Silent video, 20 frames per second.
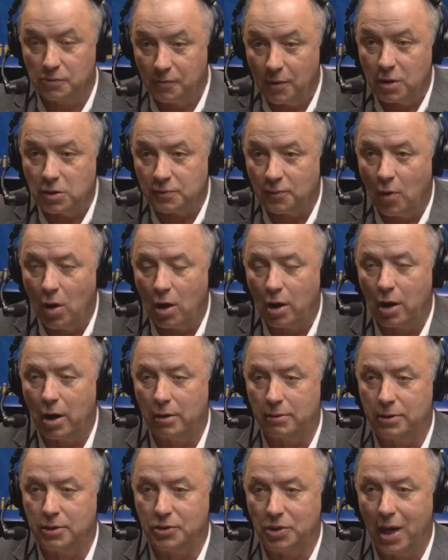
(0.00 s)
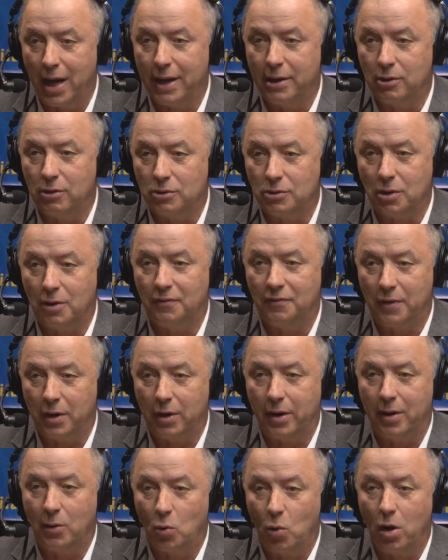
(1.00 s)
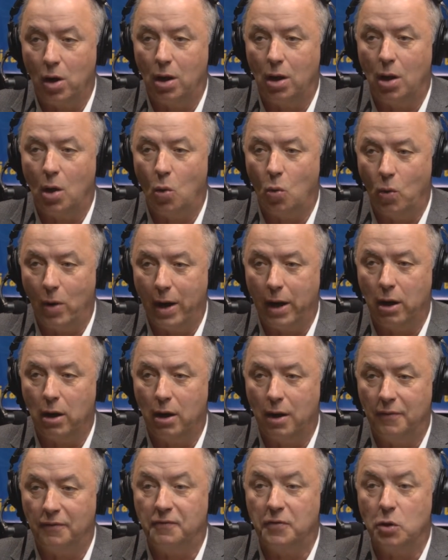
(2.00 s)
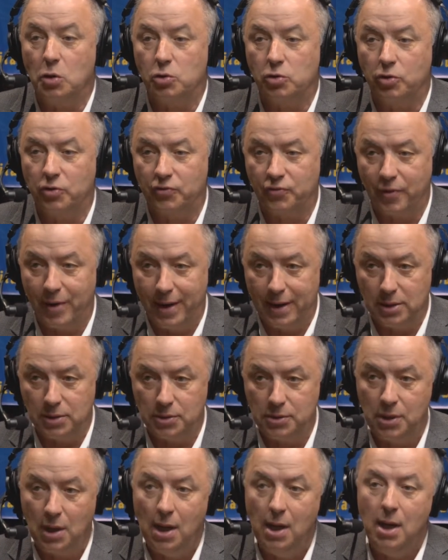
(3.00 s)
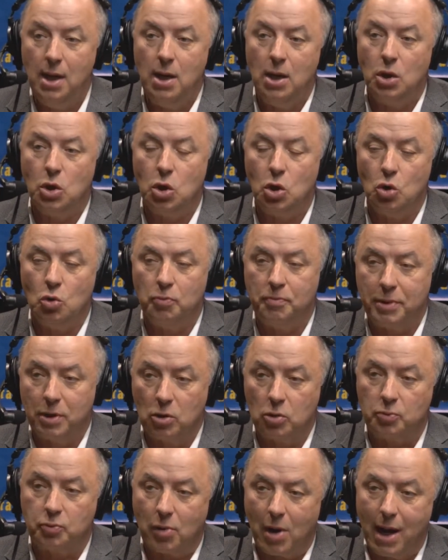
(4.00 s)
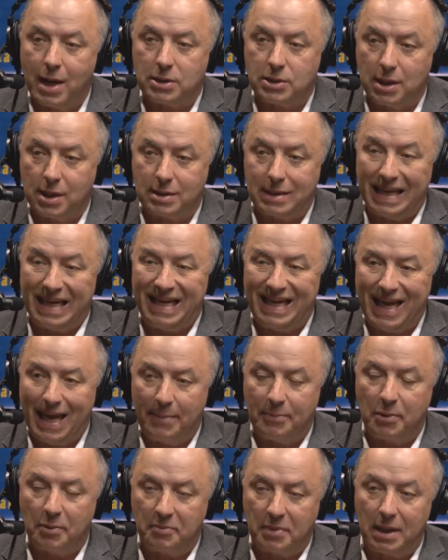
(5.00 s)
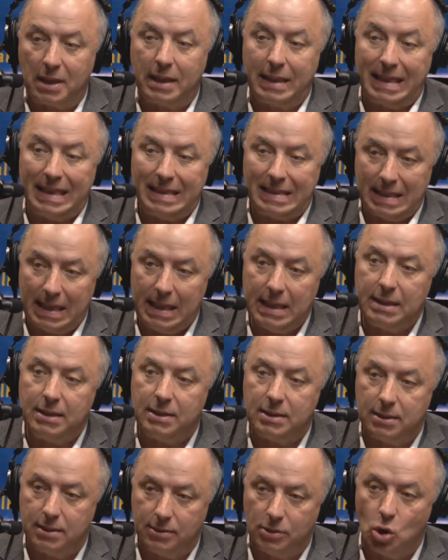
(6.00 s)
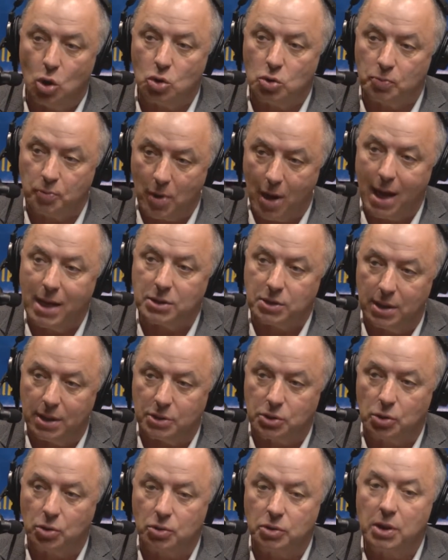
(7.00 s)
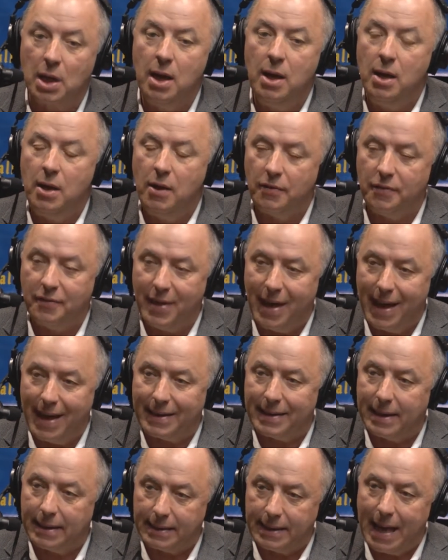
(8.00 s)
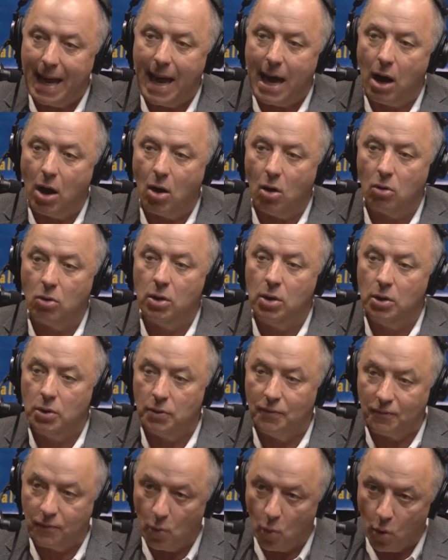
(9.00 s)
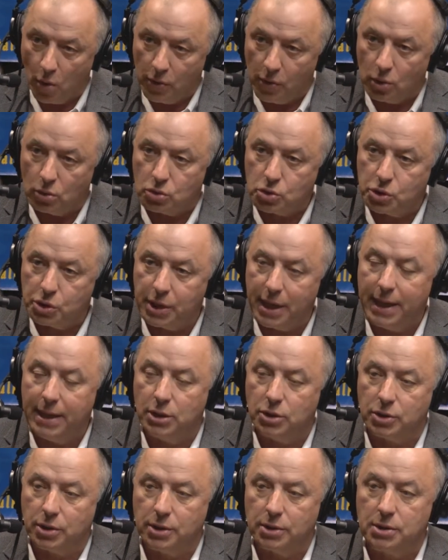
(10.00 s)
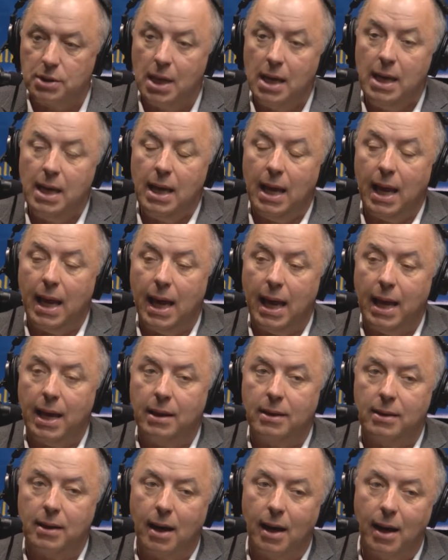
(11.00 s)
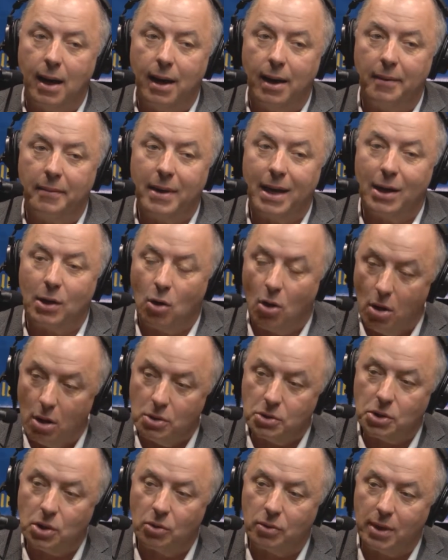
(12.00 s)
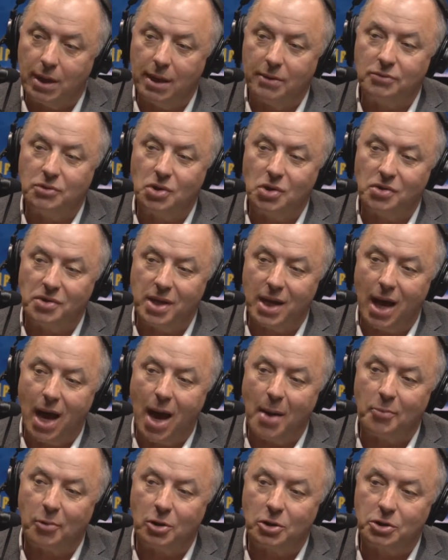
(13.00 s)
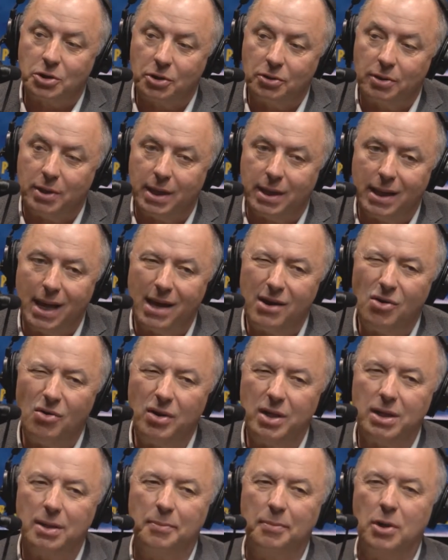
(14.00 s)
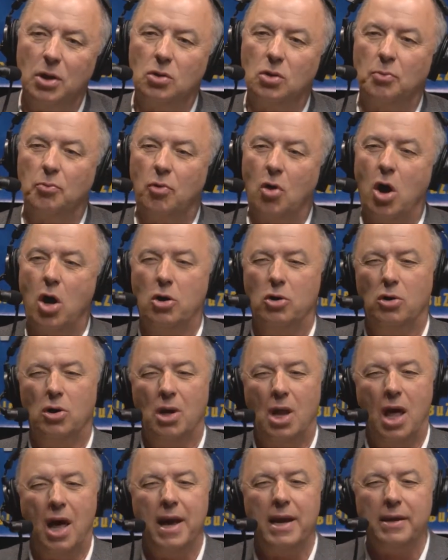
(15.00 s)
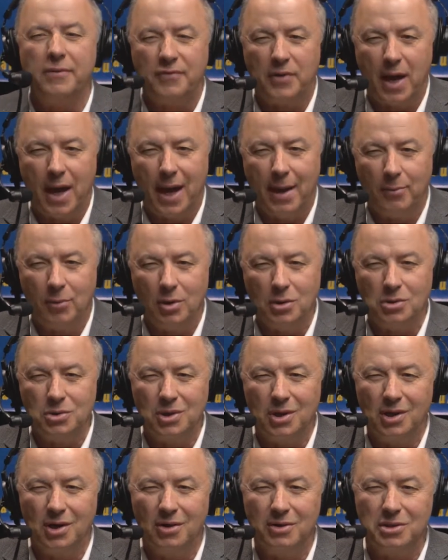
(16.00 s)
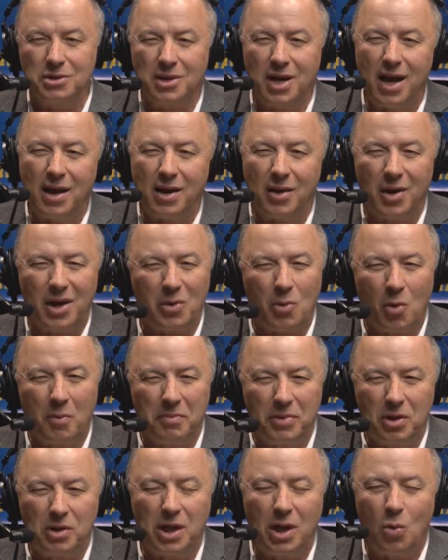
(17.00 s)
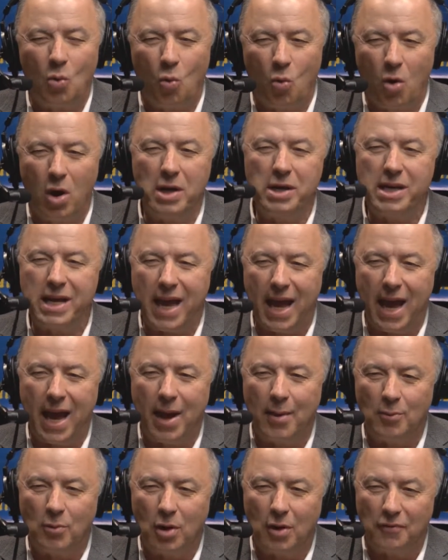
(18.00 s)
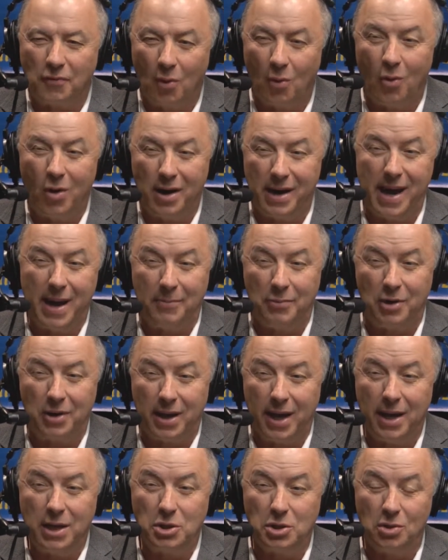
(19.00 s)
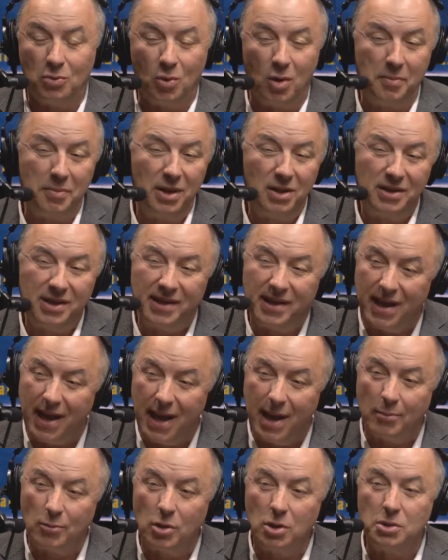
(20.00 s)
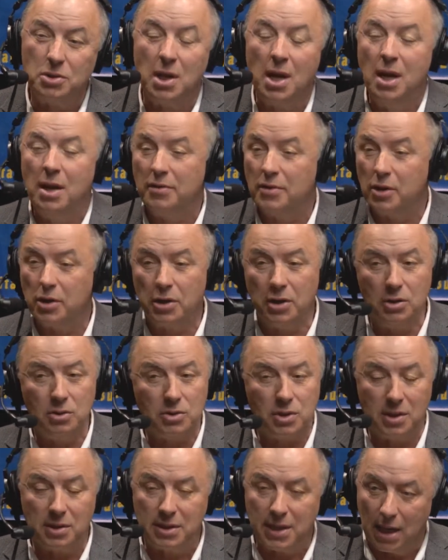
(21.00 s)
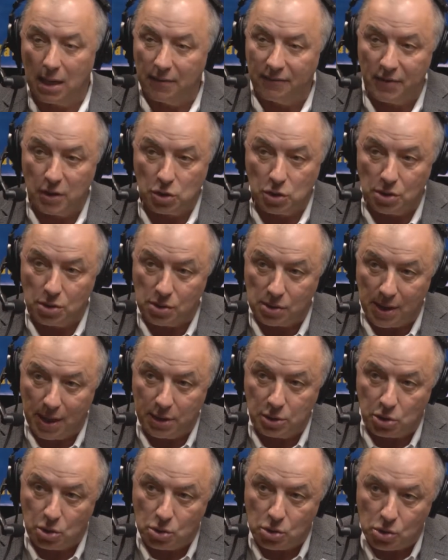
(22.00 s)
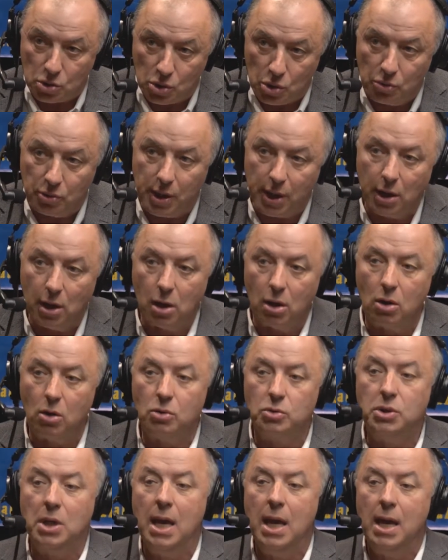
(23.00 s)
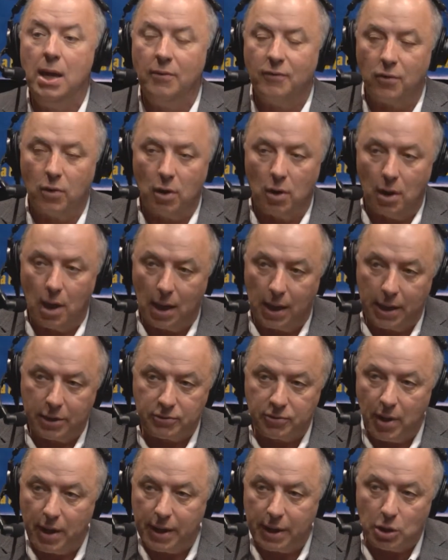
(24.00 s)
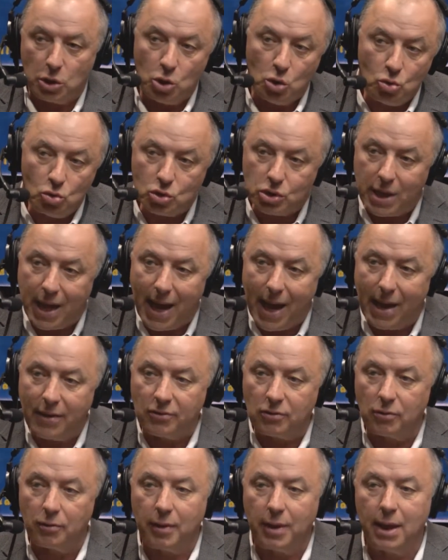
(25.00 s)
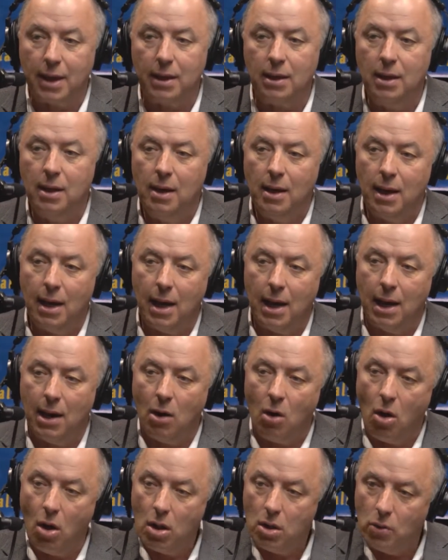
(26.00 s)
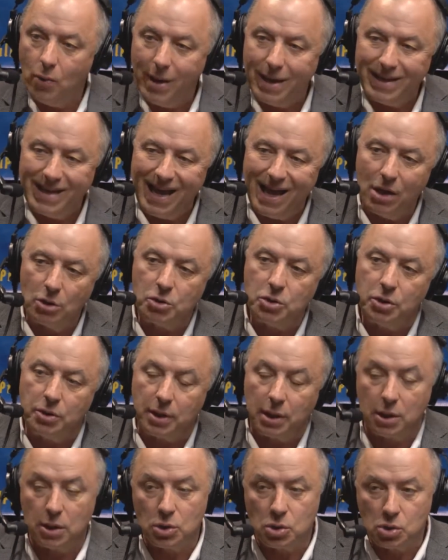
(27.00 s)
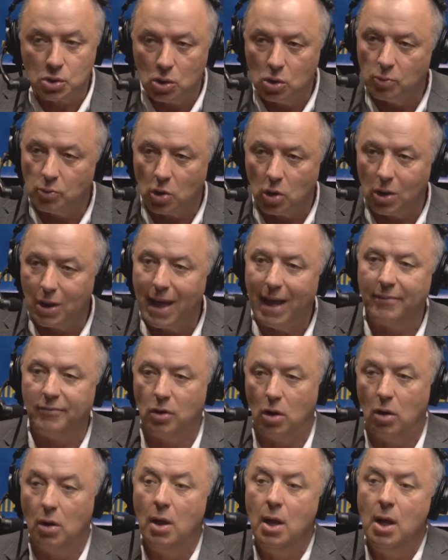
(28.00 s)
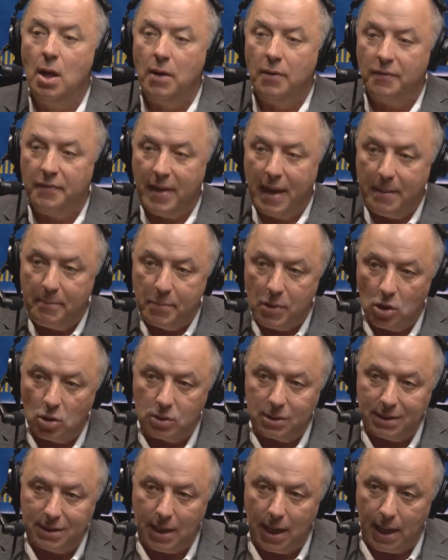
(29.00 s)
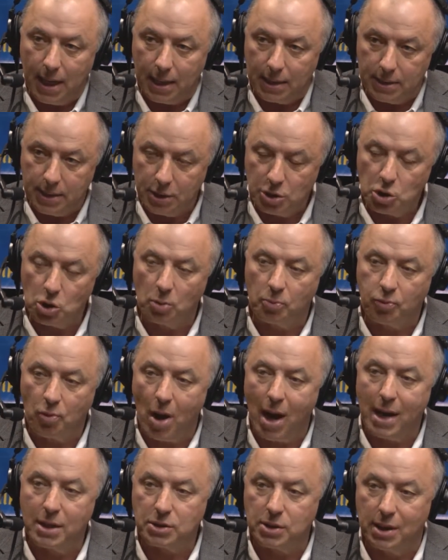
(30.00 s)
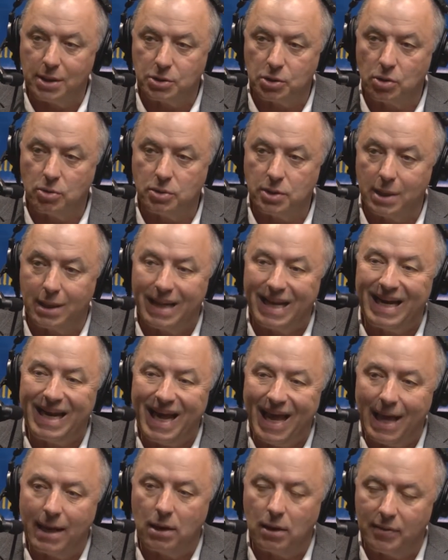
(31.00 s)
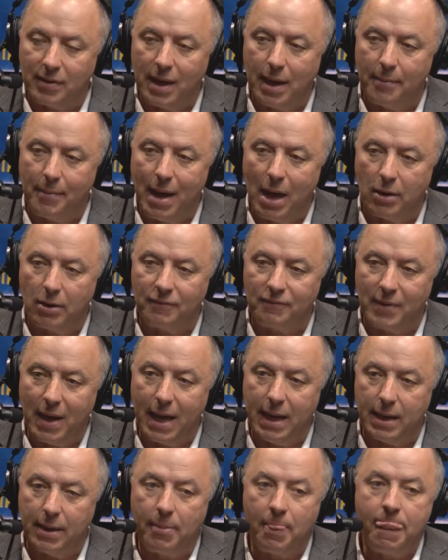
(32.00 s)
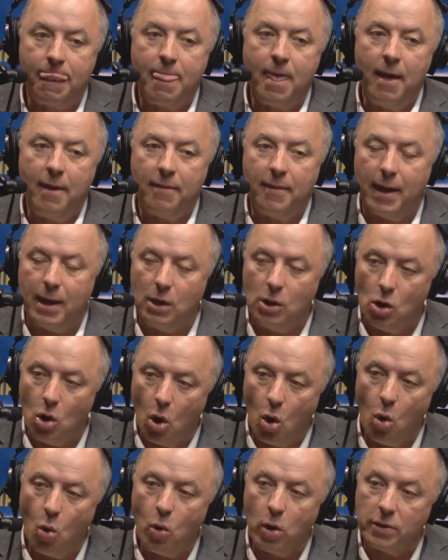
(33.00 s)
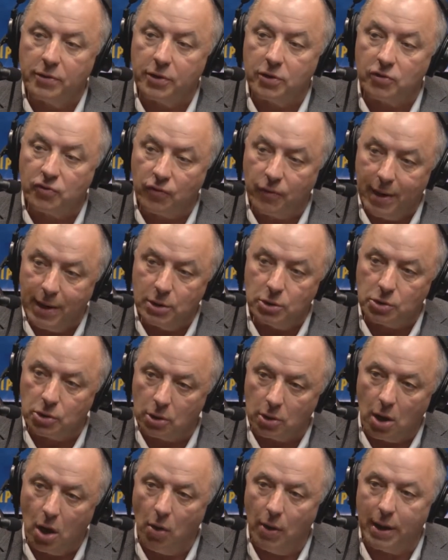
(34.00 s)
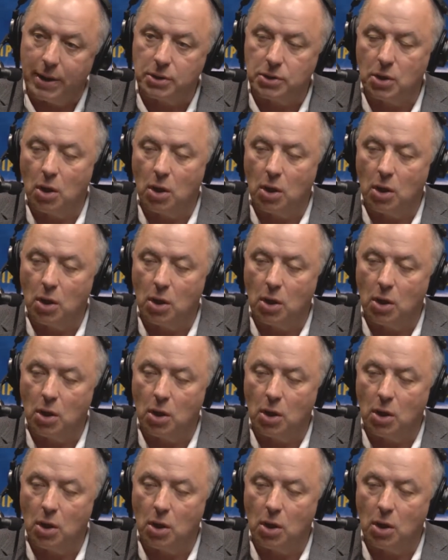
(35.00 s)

First of all, our designers are very well aware of future trends. You build processing capabilities into those processes processors that allow for those changes. And uh, it also gives you the opportunity not only to build a broader line of cameras, you know, it's not like we're building one camera for one application. We're building cameras that are used in television station studios, for electronic news gathering, uh, all the way down to the consumer level. They build uh, digital processors that can handle the amount of data. They know where the trends are going.